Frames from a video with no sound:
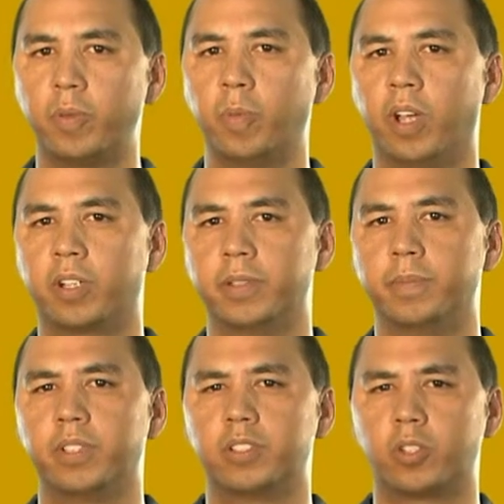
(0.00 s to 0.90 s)
than
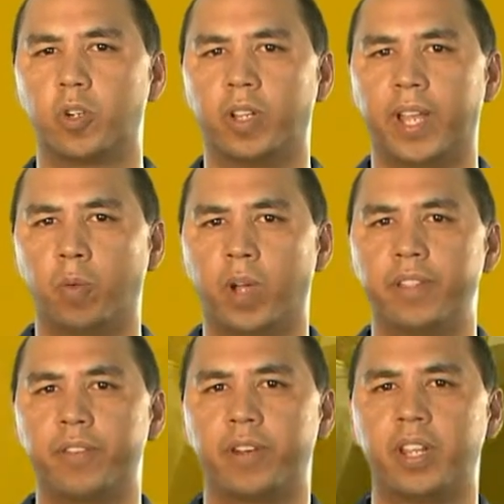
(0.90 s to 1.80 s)
welcome to call our
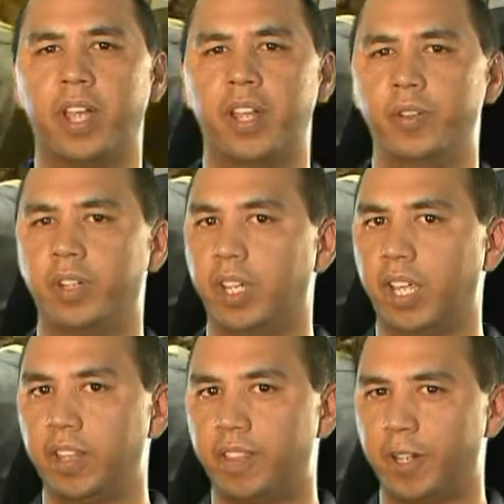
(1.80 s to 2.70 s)
1300
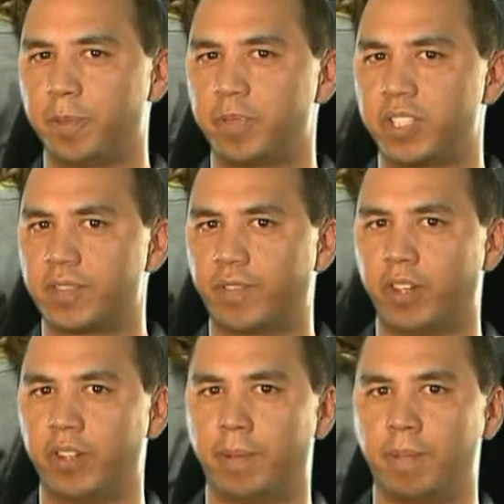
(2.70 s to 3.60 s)
eTherapist
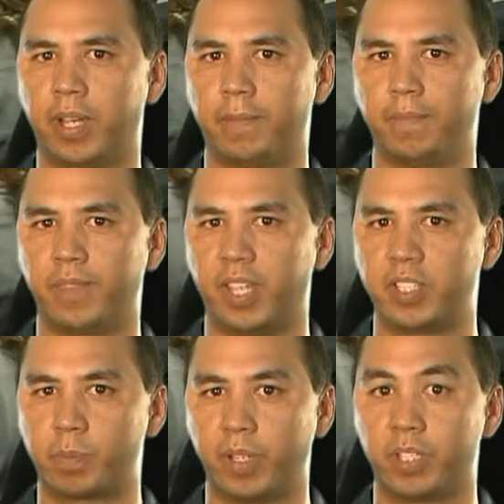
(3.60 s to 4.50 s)
phone number
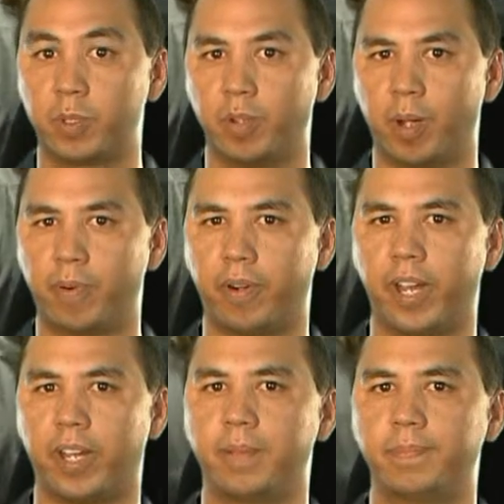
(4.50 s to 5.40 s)
and speak to an
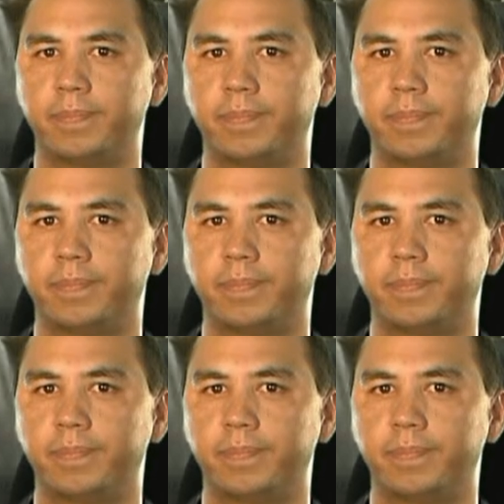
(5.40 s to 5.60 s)
operator.